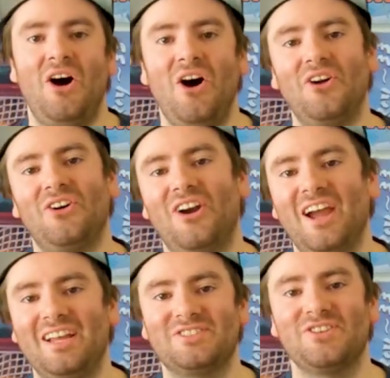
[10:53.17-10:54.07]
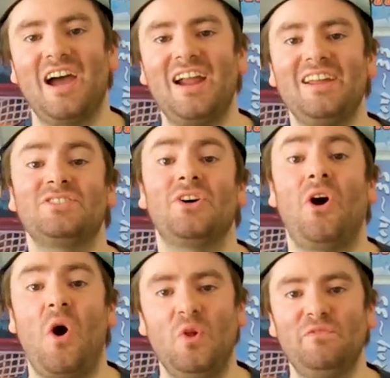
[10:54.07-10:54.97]
All right, so that is
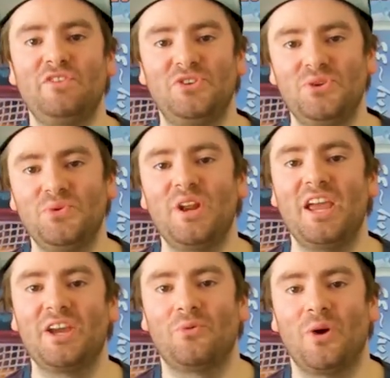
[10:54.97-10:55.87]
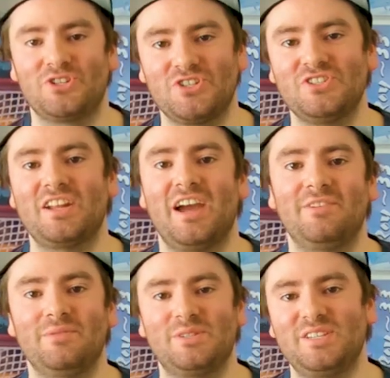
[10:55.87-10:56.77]
all of the Q&A questions that I
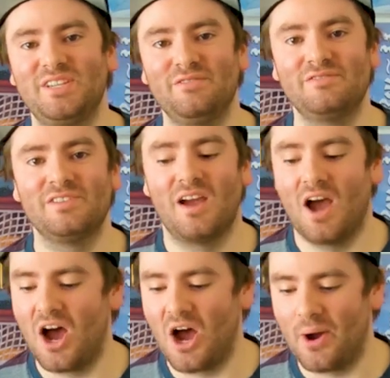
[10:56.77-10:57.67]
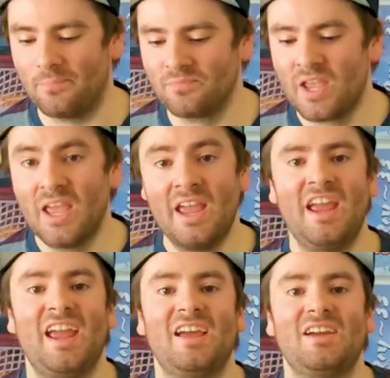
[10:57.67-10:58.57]
had received.
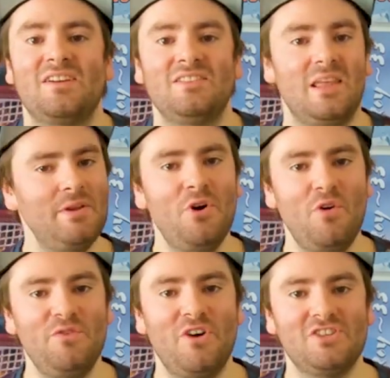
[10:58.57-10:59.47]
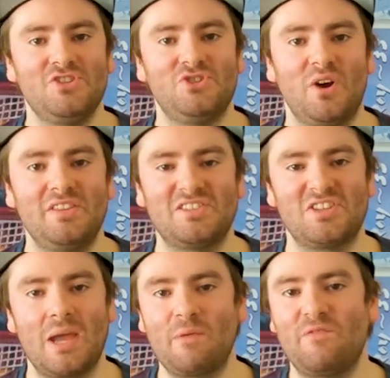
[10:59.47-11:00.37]
Let me know if you guys enjoyed this
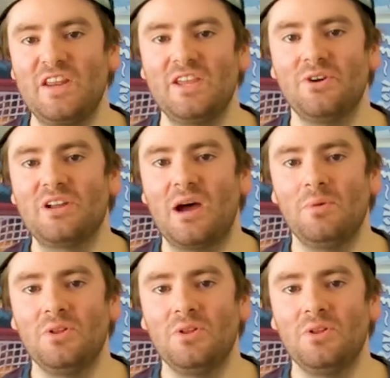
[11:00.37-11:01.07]
type of video down